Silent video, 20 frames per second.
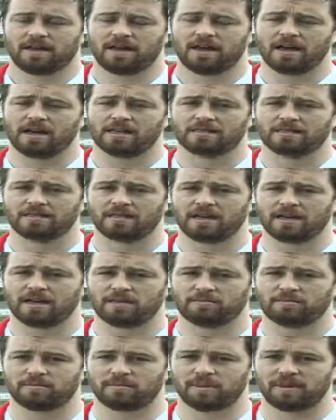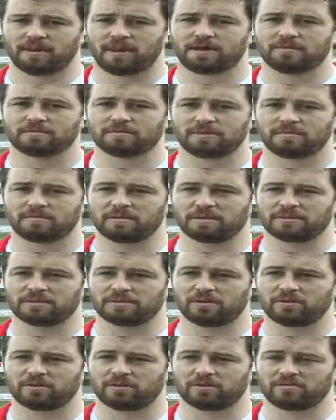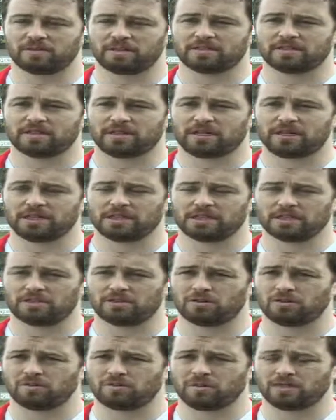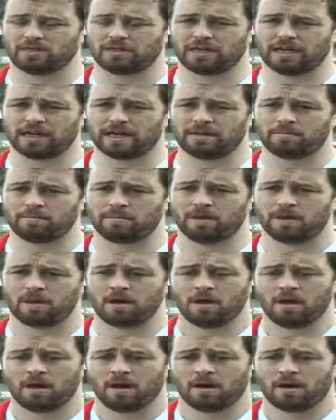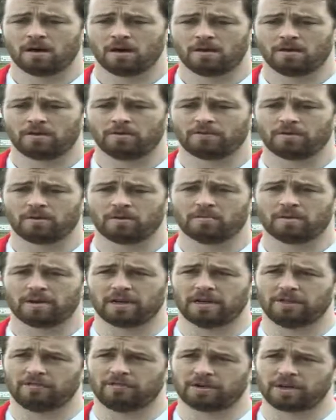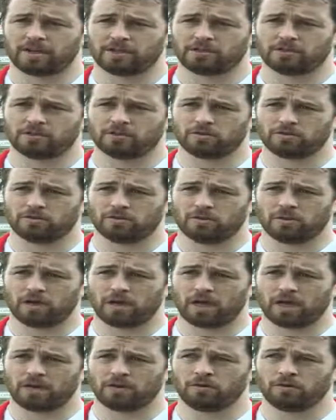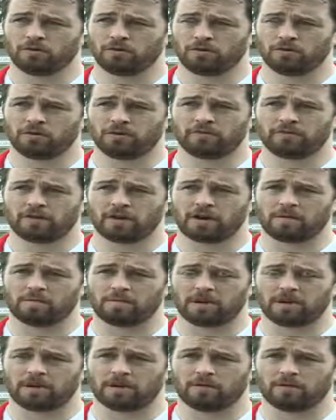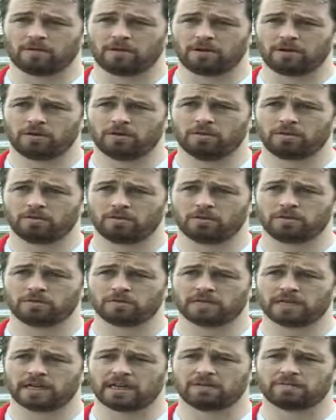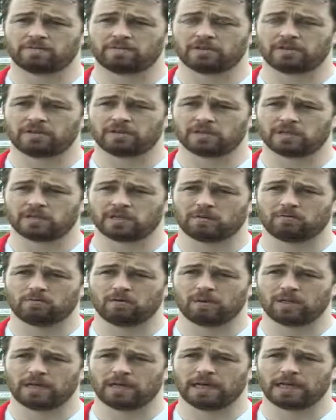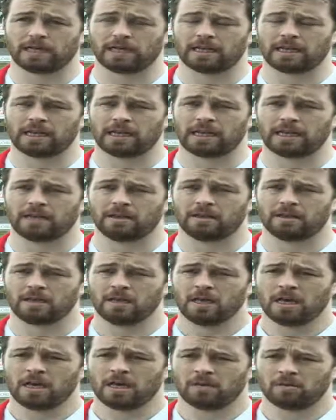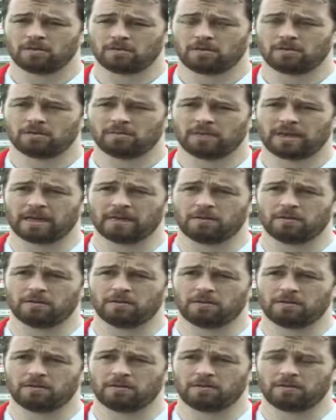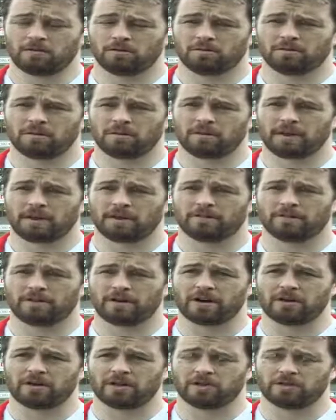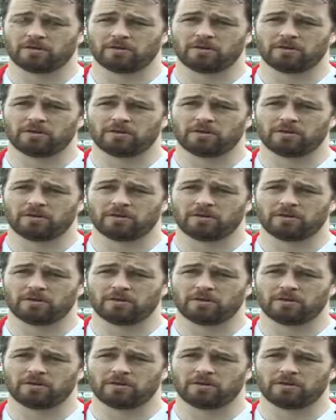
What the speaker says: Yeah, it's obviously a bit sore, a bit tired, you know, but a firm believer that, you know, a new environment now and a new setup for us, you'll be better for it.